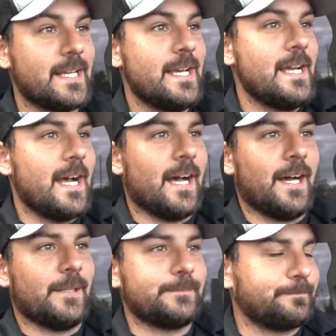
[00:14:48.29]

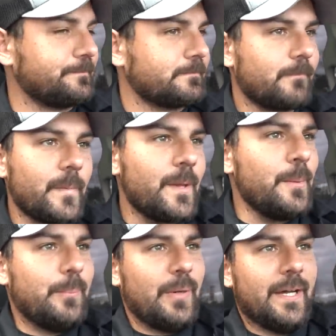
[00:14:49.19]
Um,
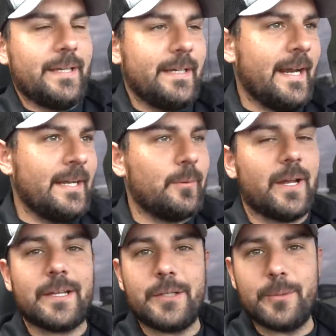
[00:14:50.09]
but
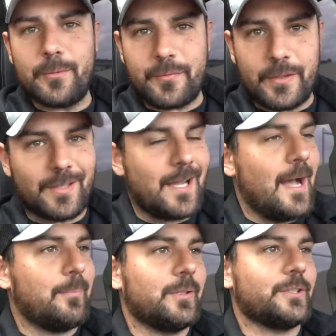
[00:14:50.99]
anyway, you will feel
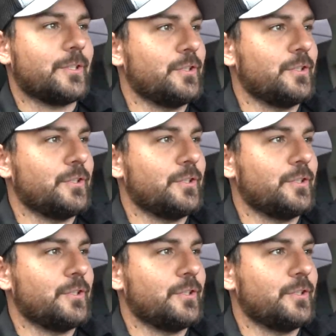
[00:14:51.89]
accomplished.